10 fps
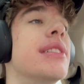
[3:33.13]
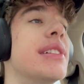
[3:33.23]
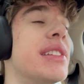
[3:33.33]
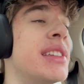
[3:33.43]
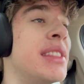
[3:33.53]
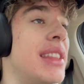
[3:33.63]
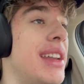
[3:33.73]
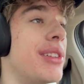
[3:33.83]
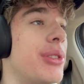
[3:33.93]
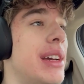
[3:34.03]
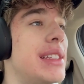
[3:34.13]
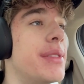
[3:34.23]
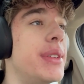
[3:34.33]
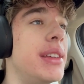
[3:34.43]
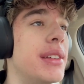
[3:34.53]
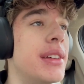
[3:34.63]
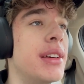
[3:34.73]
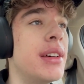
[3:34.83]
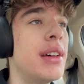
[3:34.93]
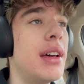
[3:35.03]
There is synthetic creativity,
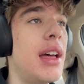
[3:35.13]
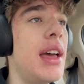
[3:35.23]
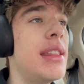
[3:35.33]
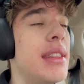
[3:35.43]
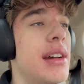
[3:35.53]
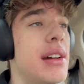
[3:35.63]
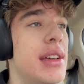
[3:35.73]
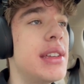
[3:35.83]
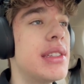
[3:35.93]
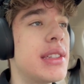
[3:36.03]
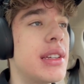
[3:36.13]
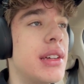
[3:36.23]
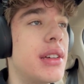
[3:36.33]
and there is